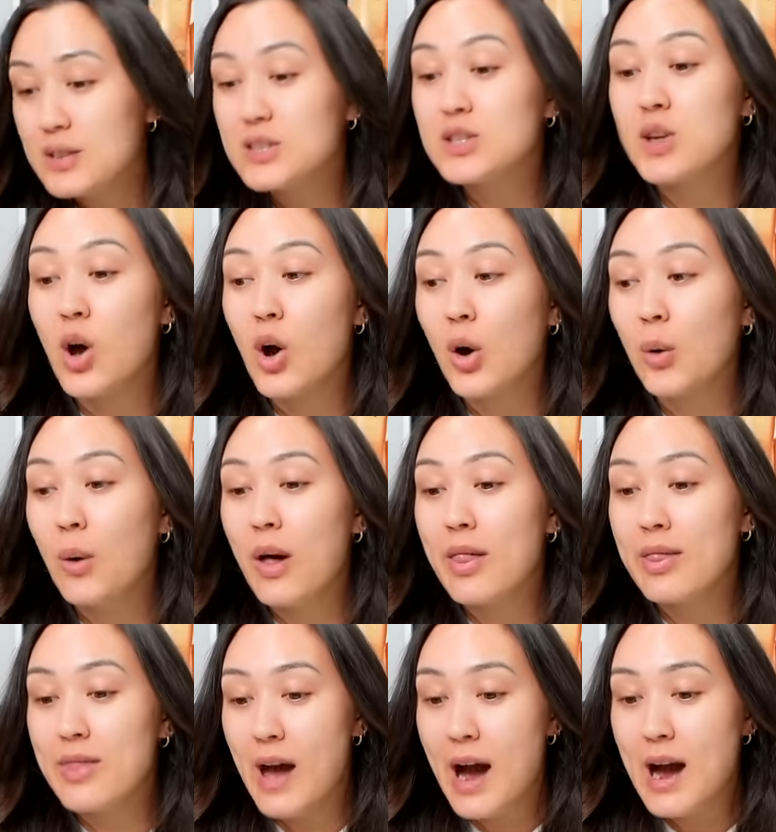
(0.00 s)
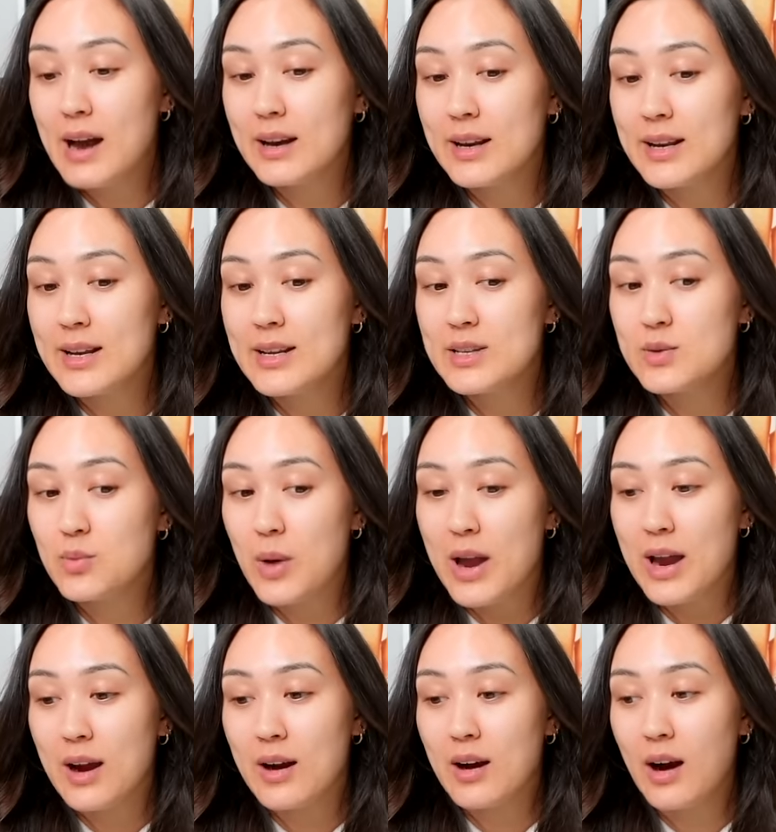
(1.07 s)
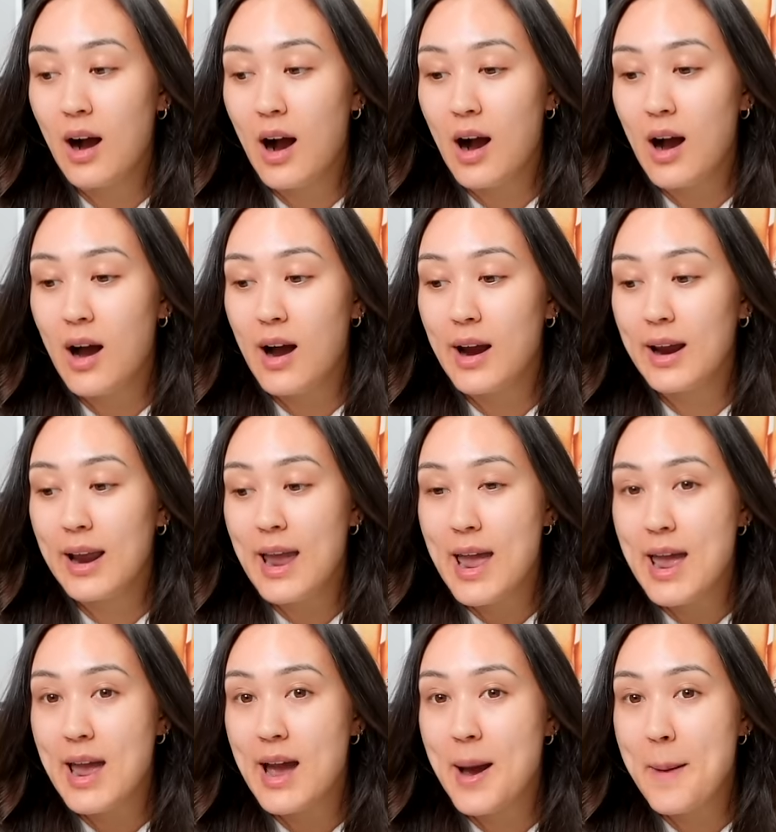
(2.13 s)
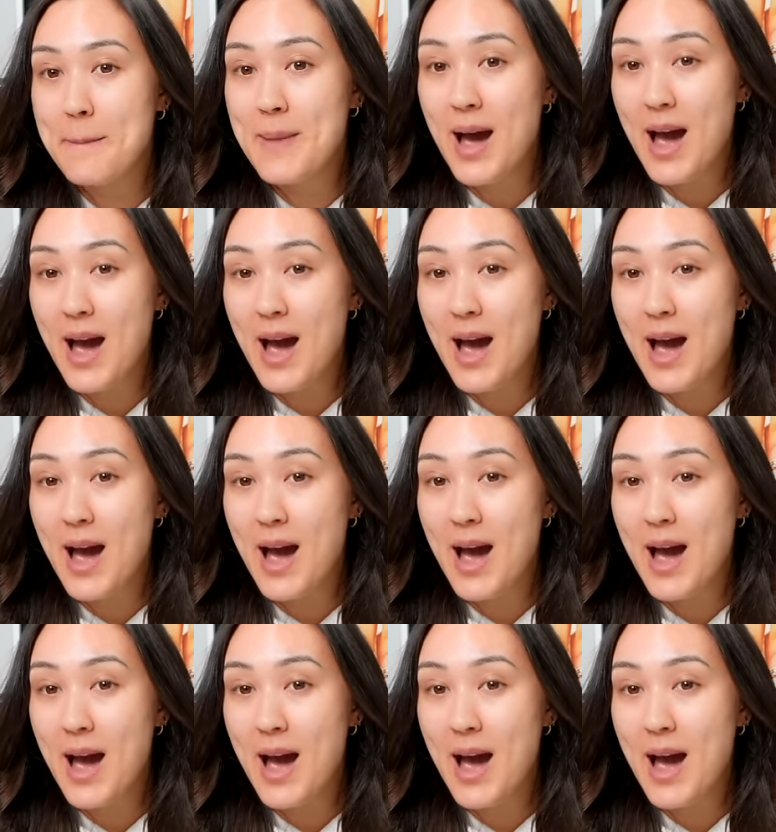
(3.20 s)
So that is where I am